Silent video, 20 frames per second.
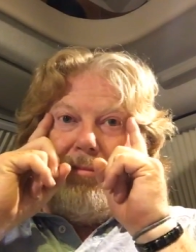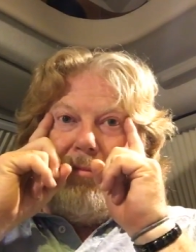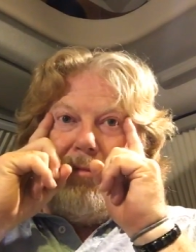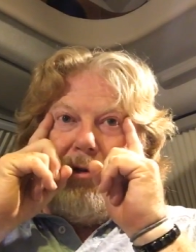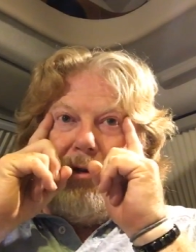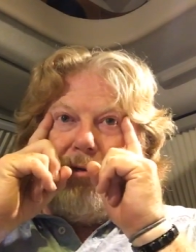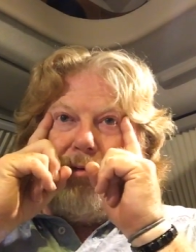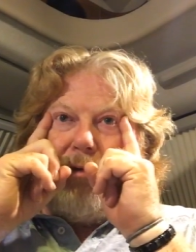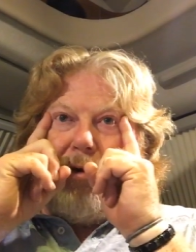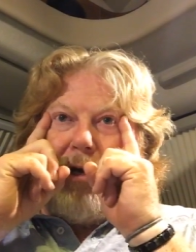
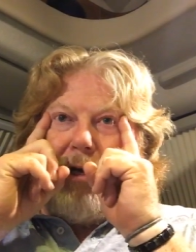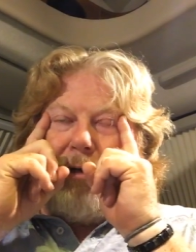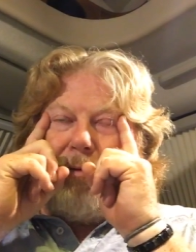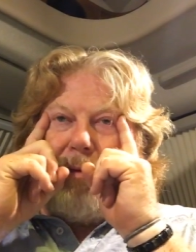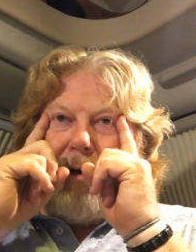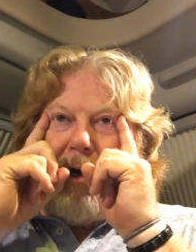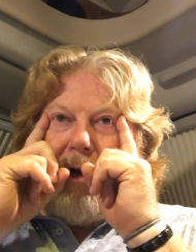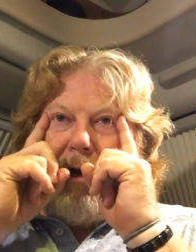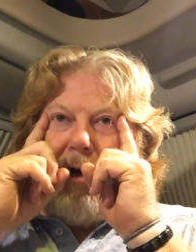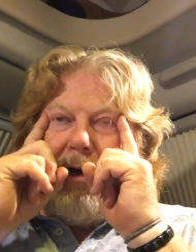as wide as
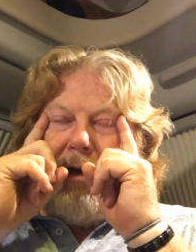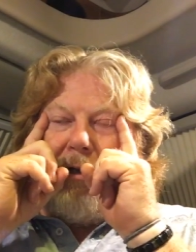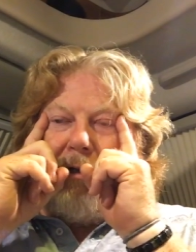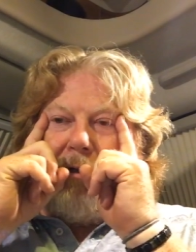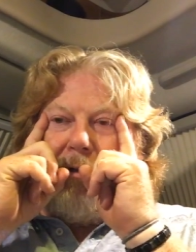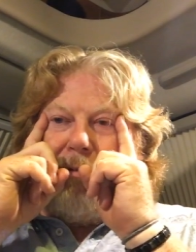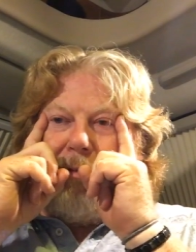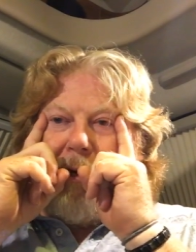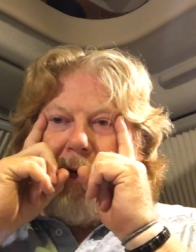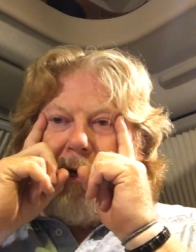my eyes
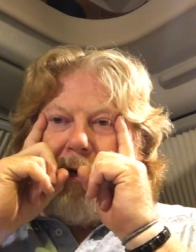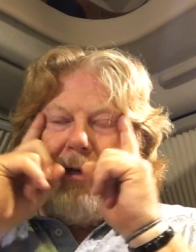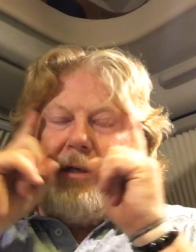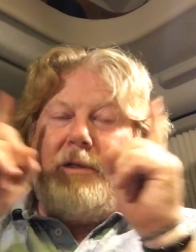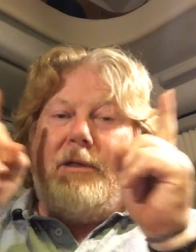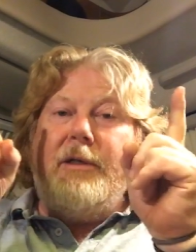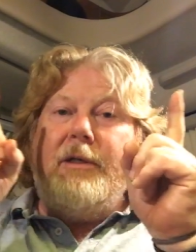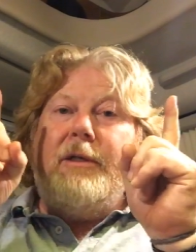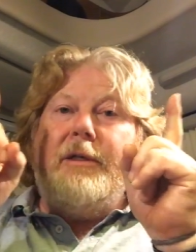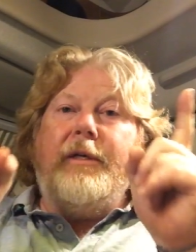apart,
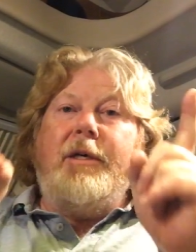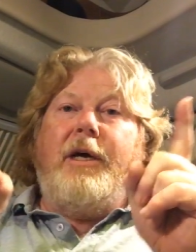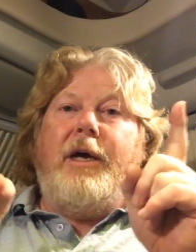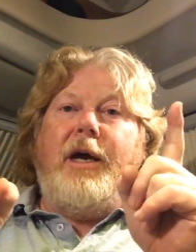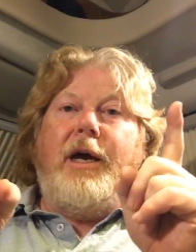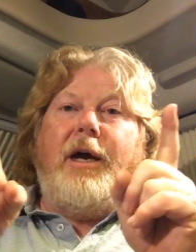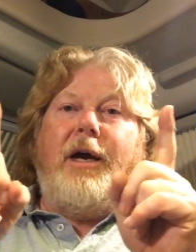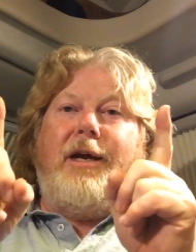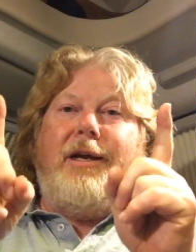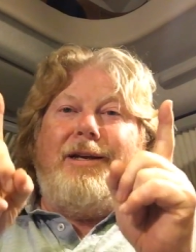
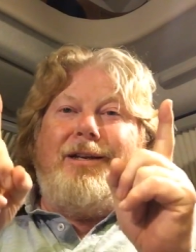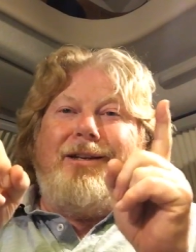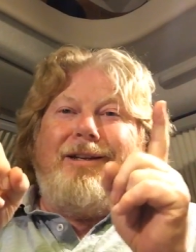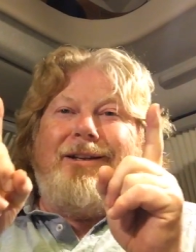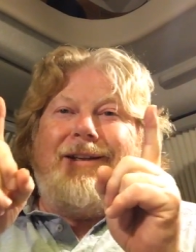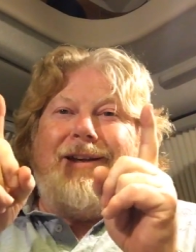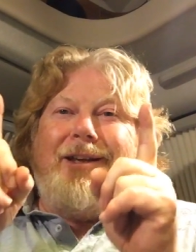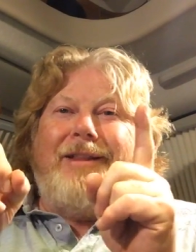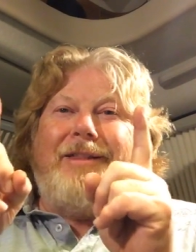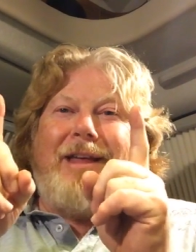
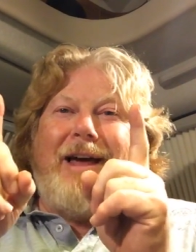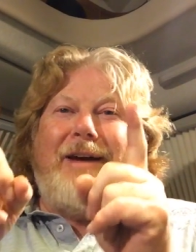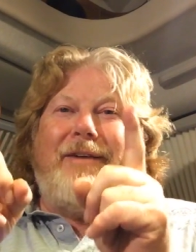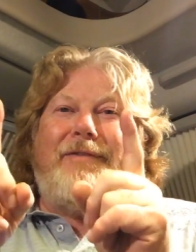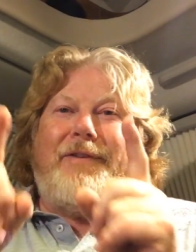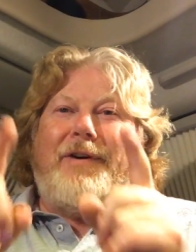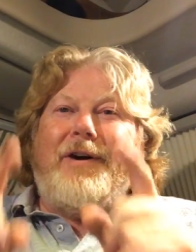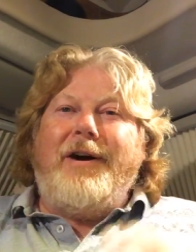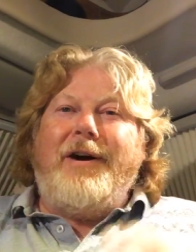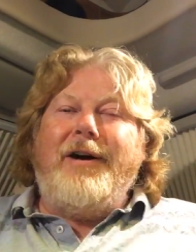that
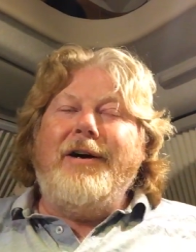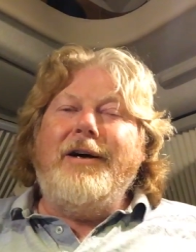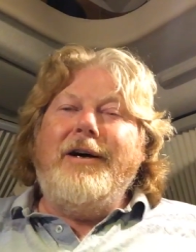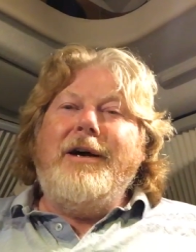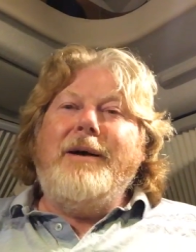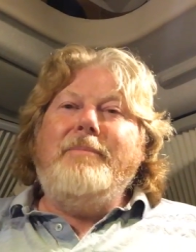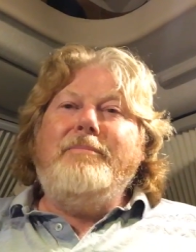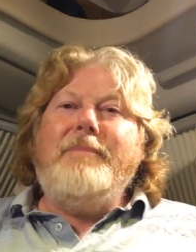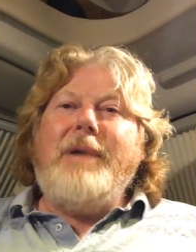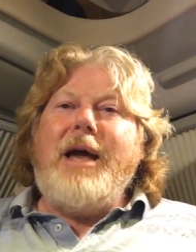far.
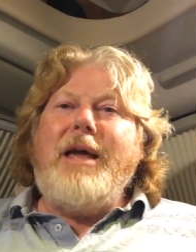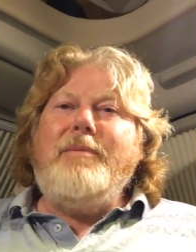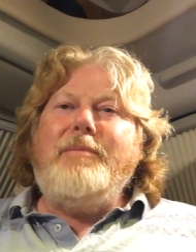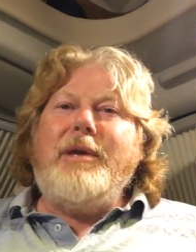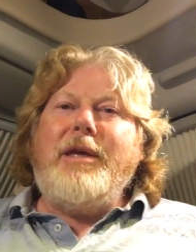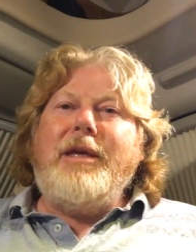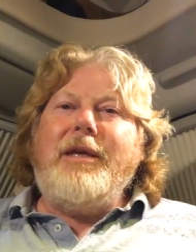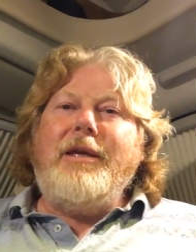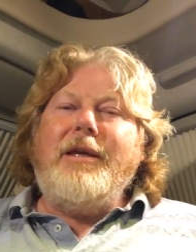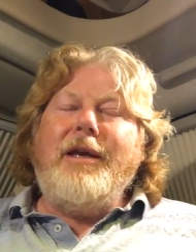
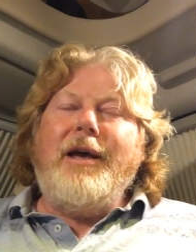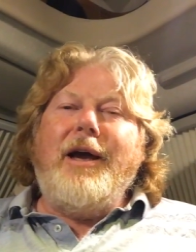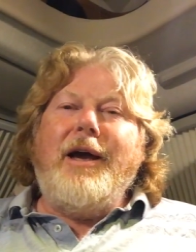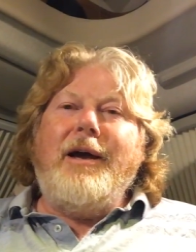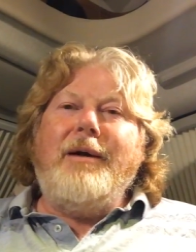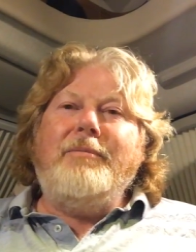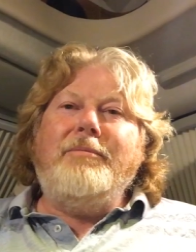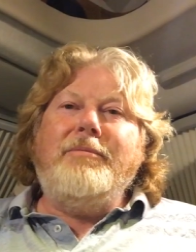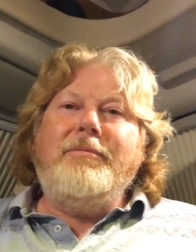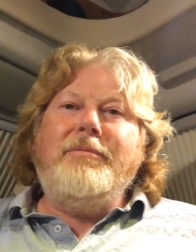Maybe it's
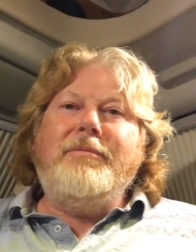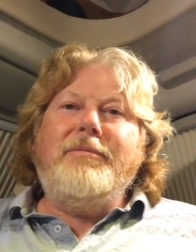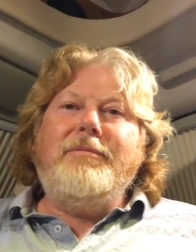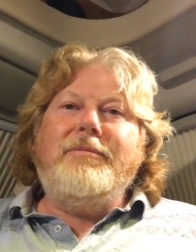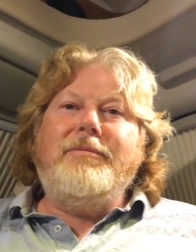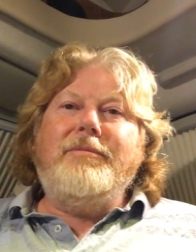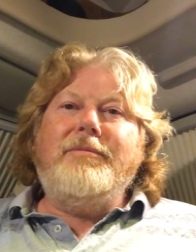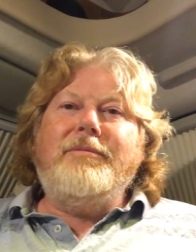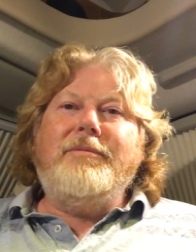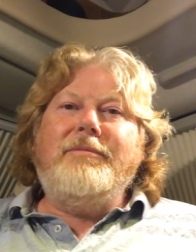
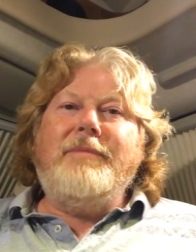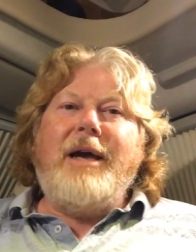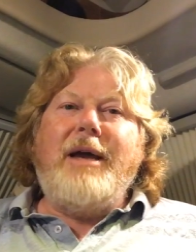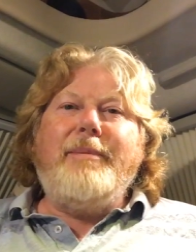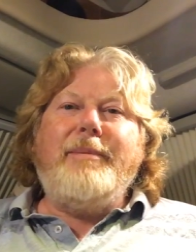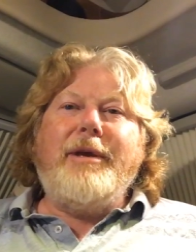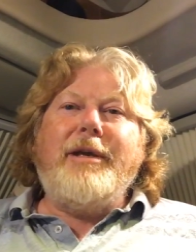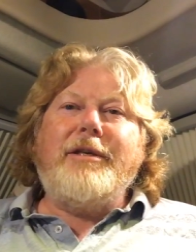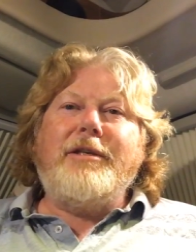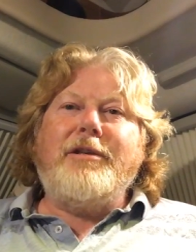
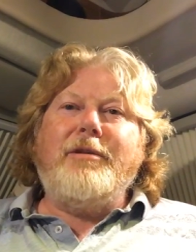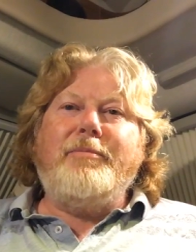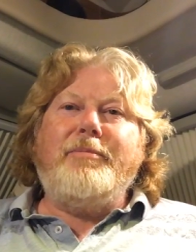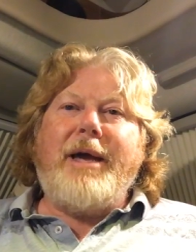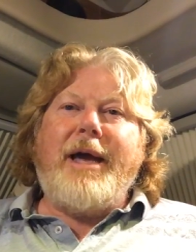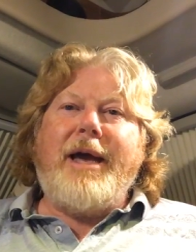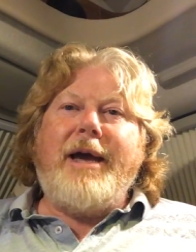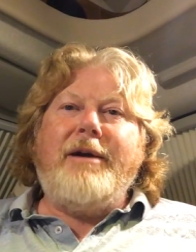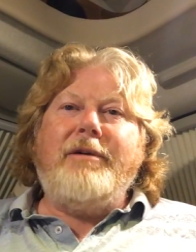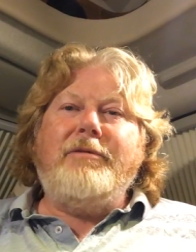
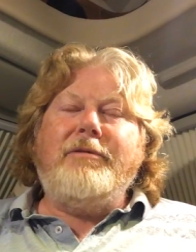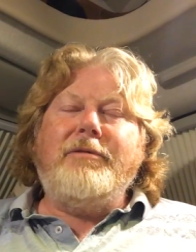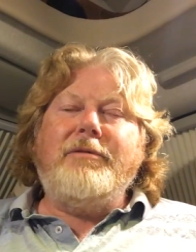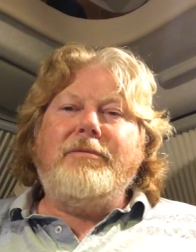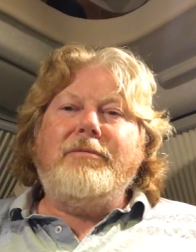about